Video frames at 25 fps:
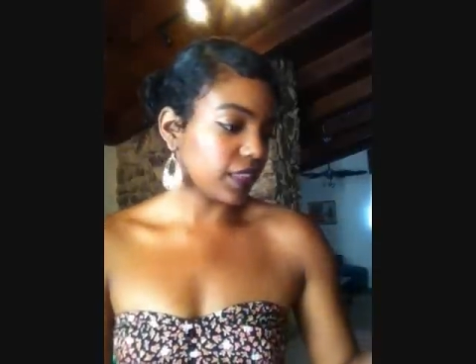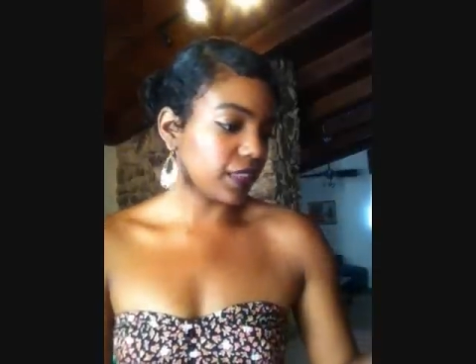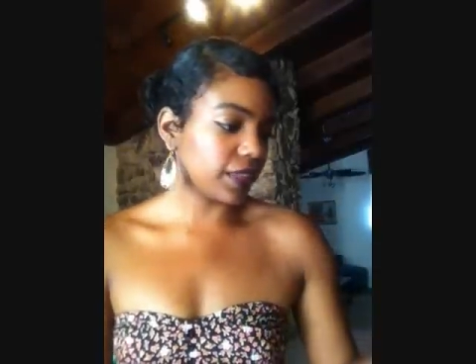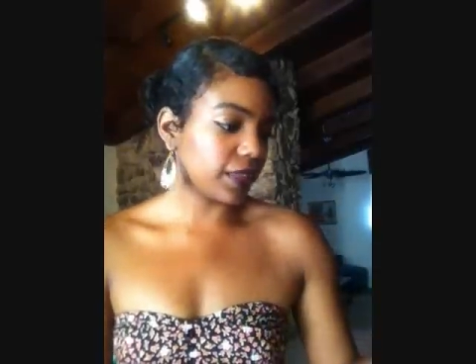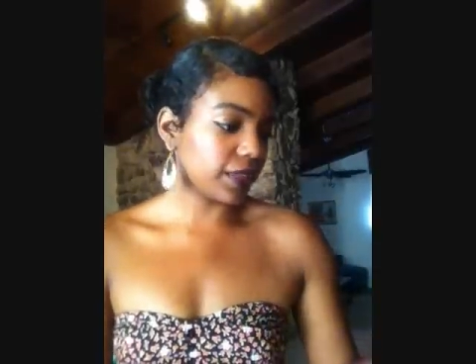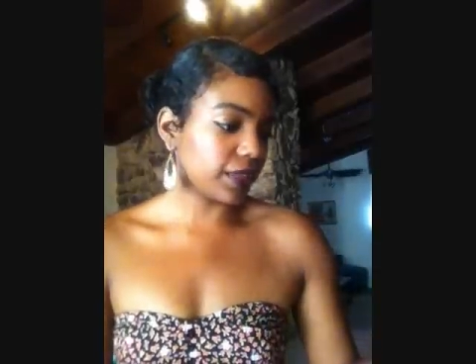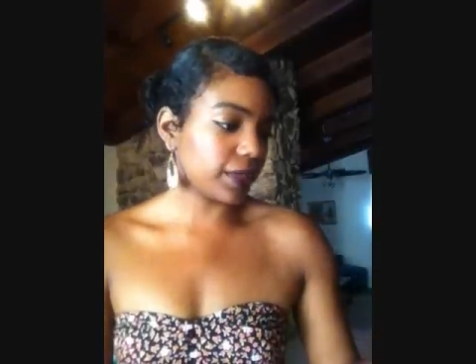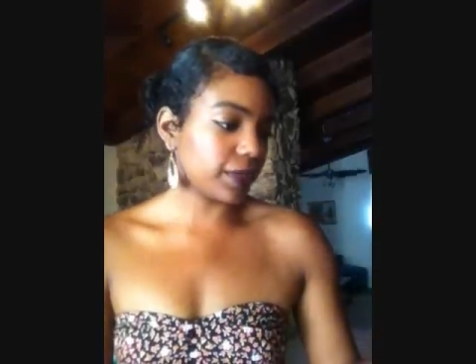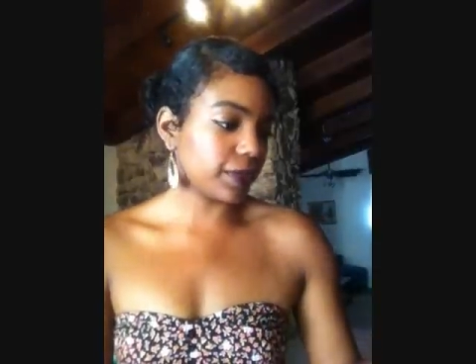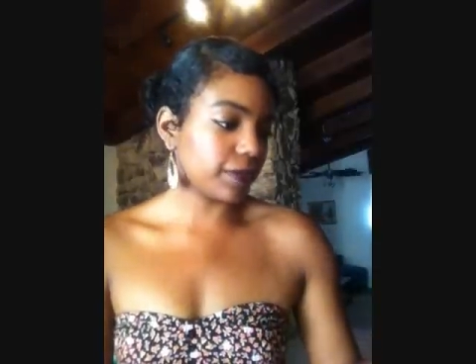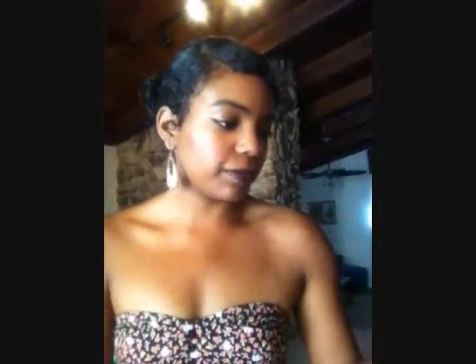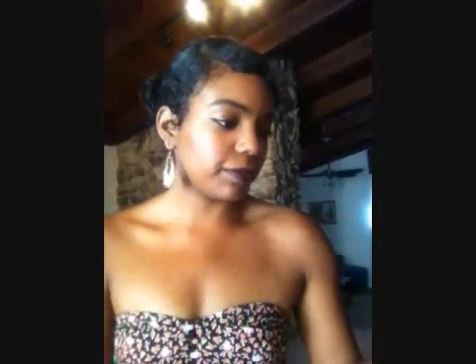
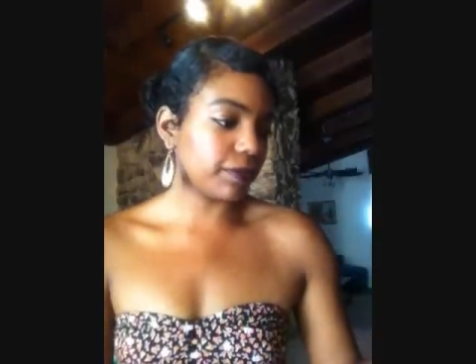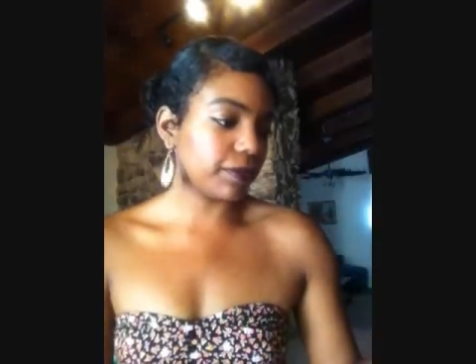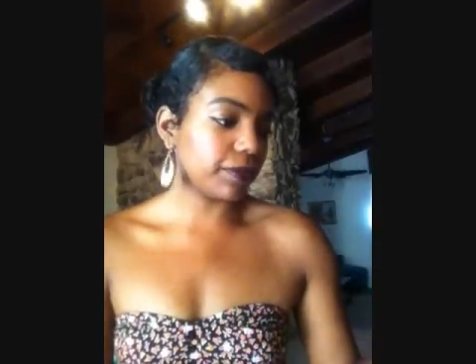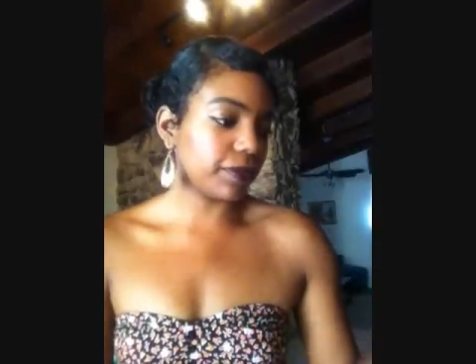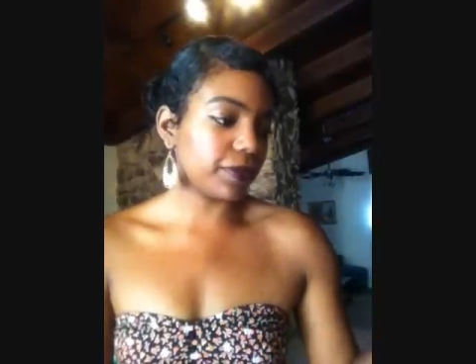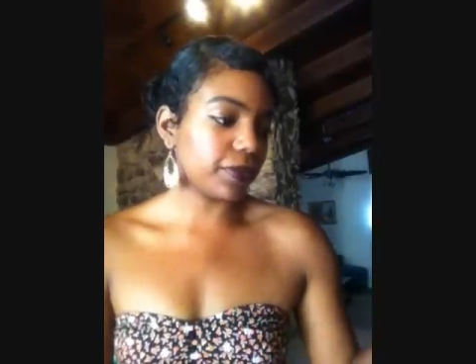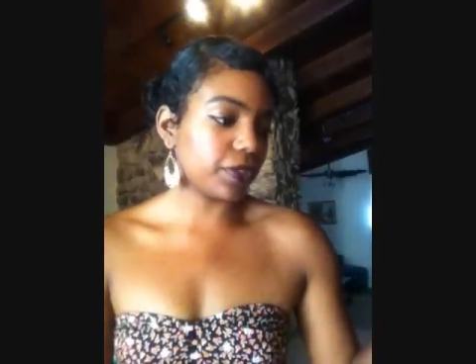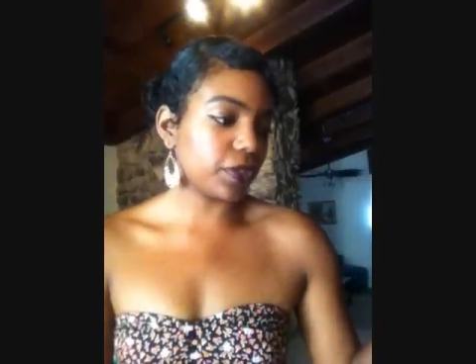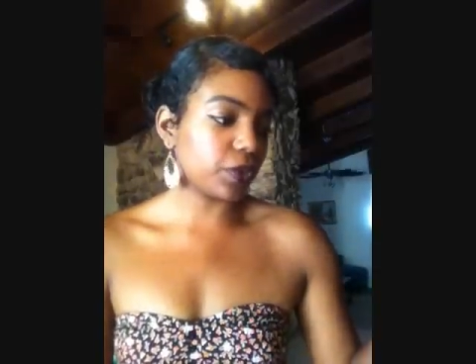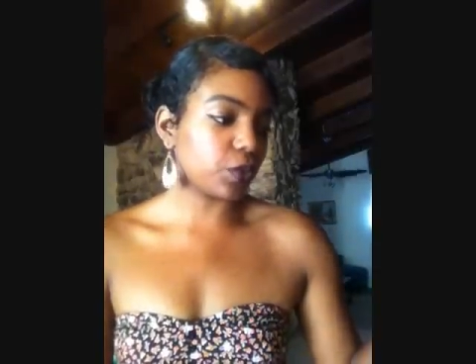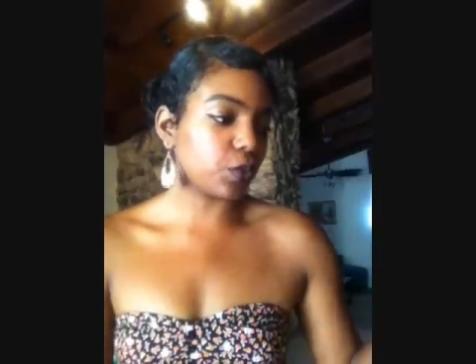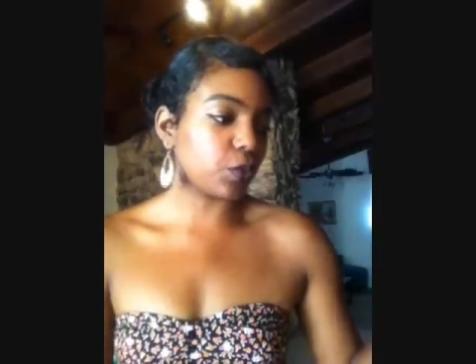Um,
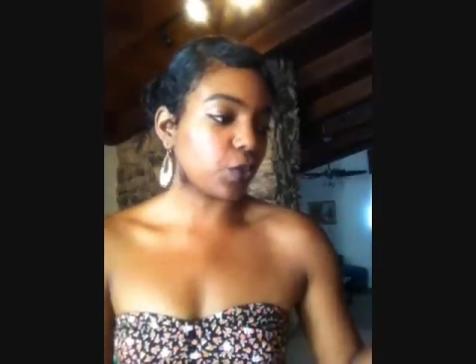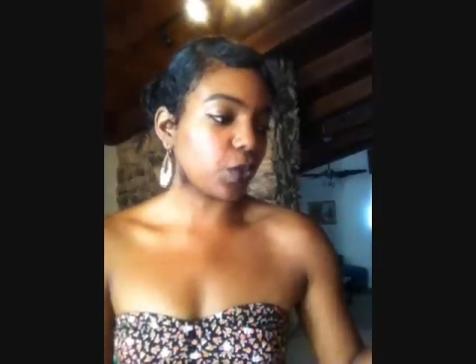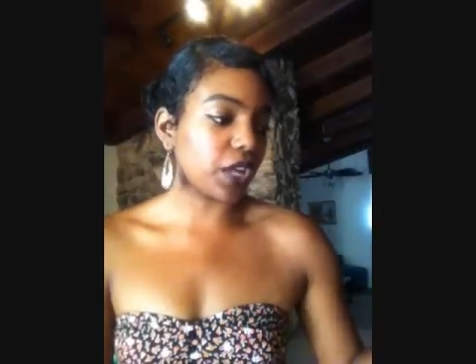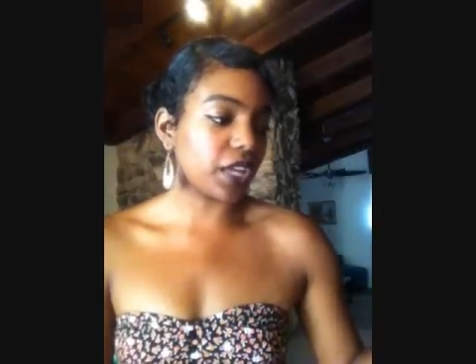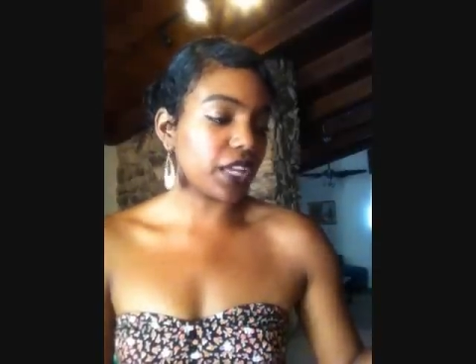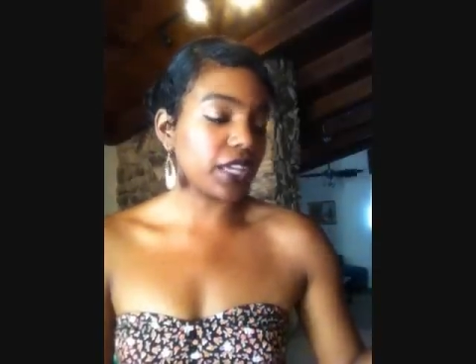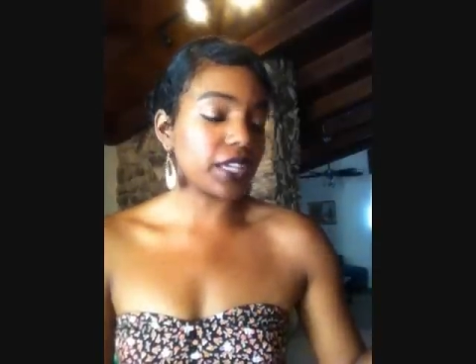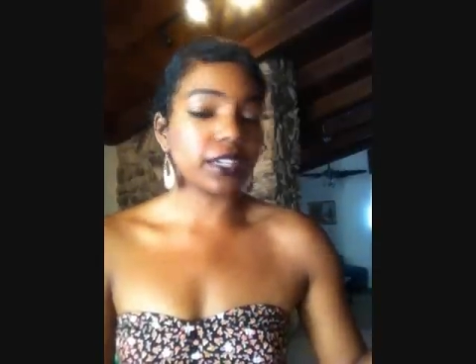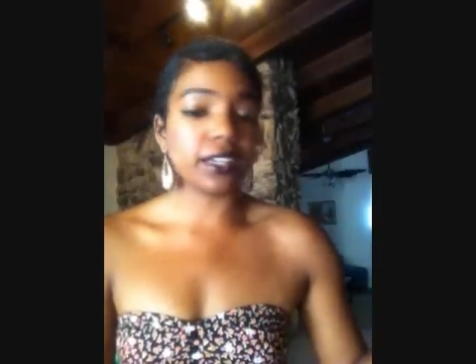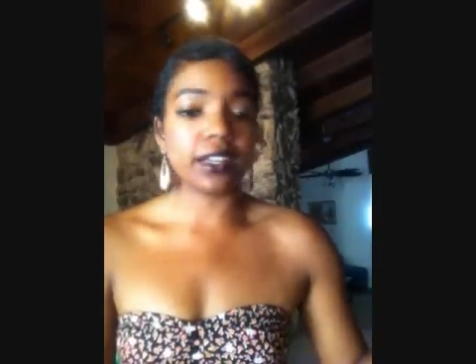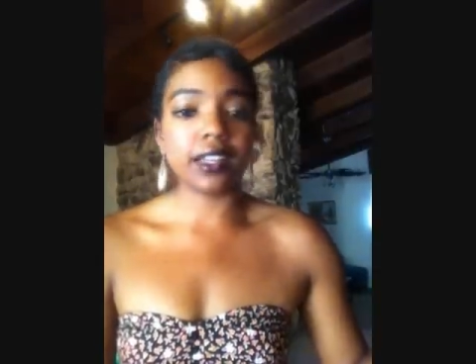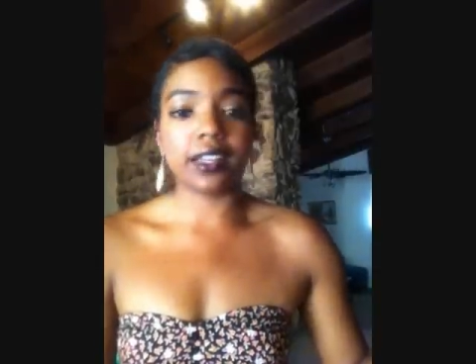the
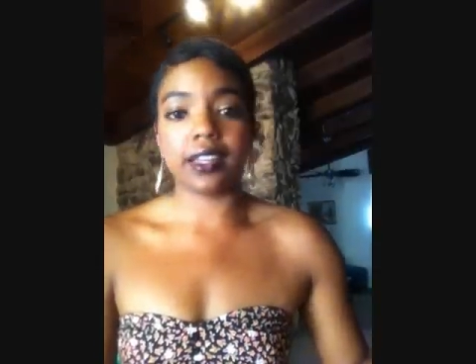one